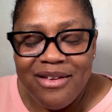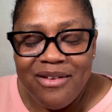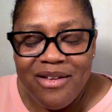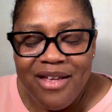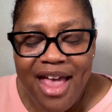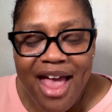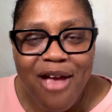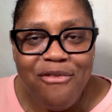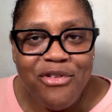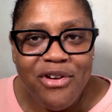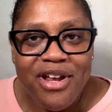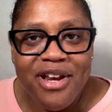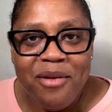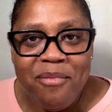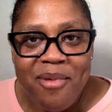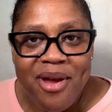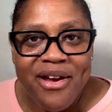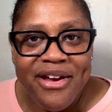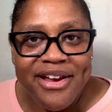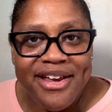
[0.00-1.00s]
African
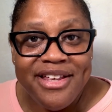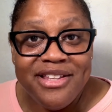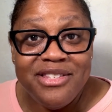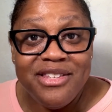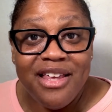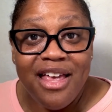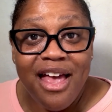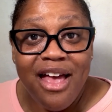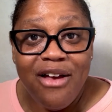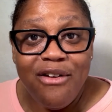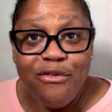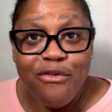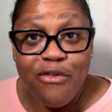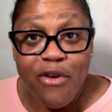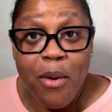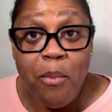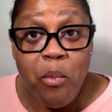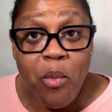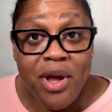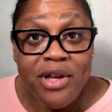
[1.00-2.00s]
Americans
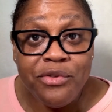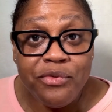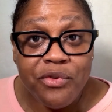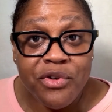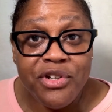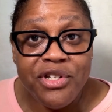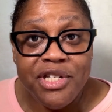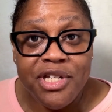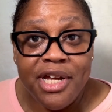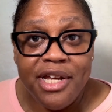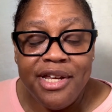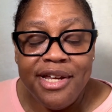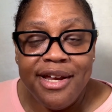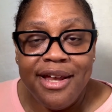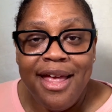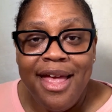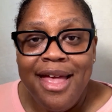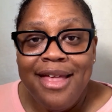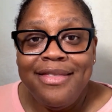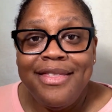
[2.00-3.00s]
from West Virginia
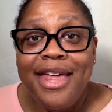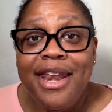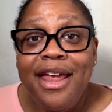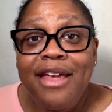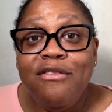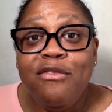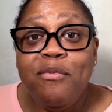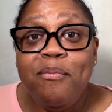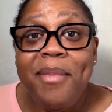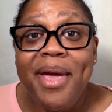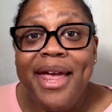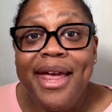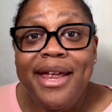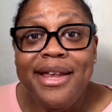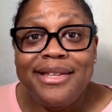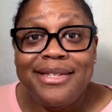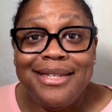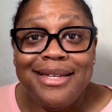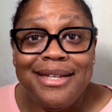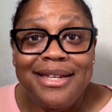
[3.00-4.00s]
that have
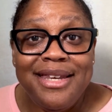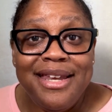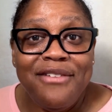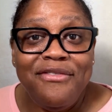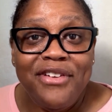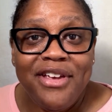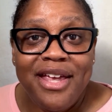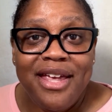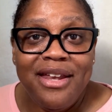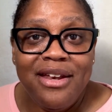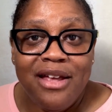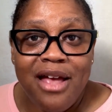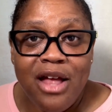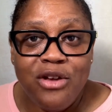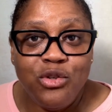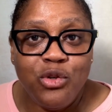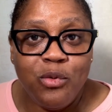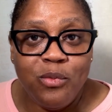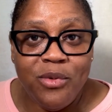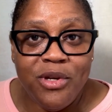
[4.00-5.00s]
made significant
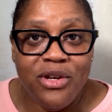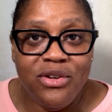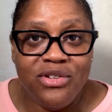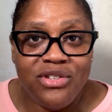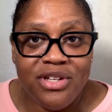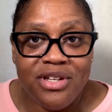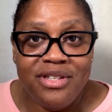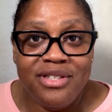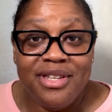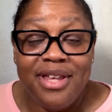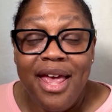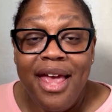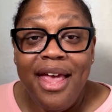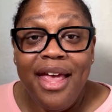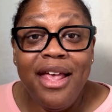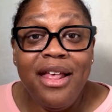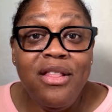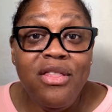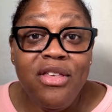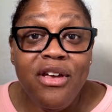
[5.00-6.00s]
contributions
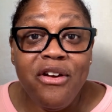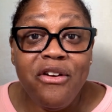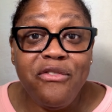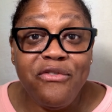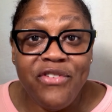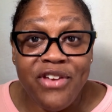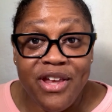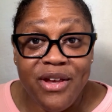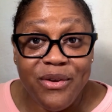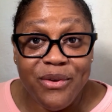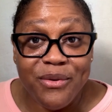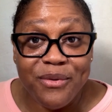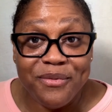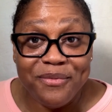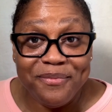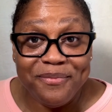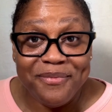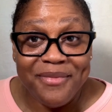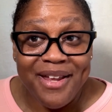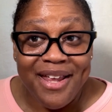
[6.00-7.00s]
in their field.
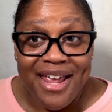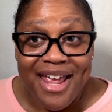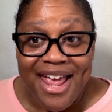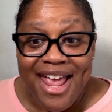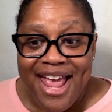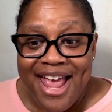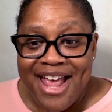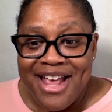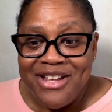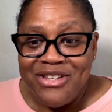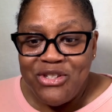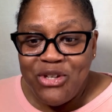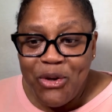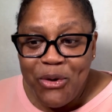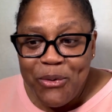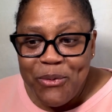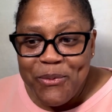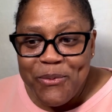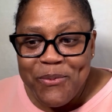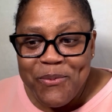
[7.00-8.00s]

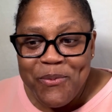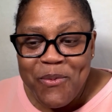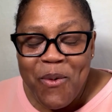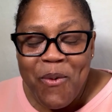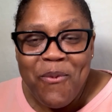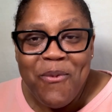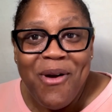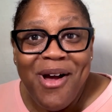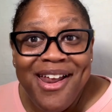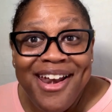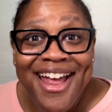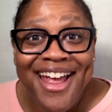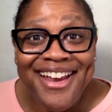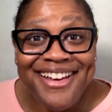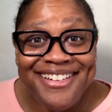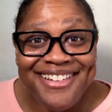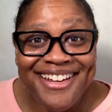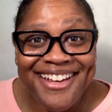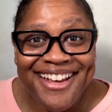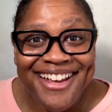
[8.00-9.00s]
So what I
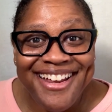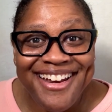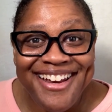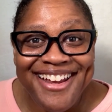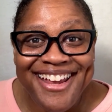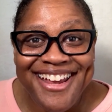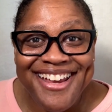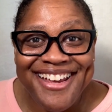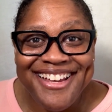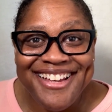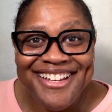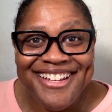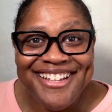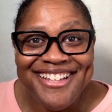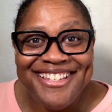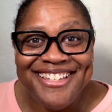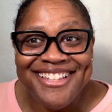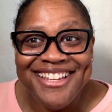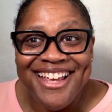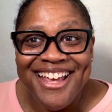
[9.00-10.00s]
did
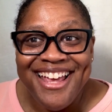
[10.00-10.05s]
is